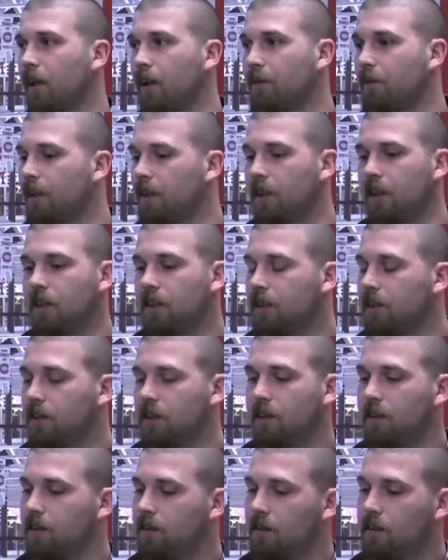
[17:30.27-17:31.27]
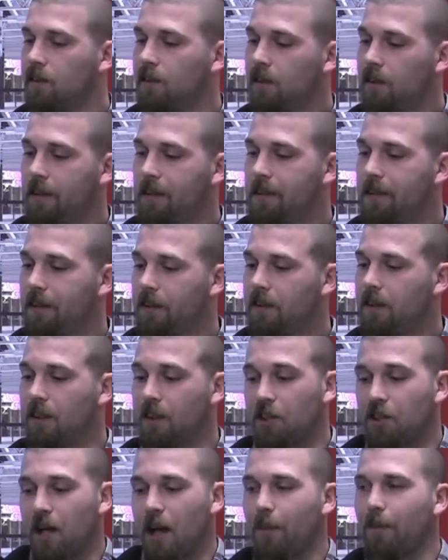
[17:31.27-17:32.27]
I mean,
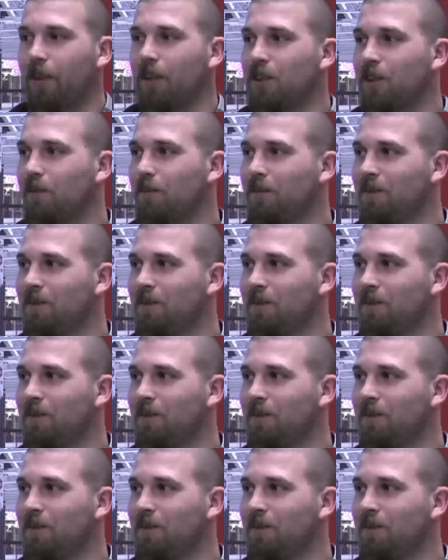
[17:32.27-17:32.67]
it's a championship.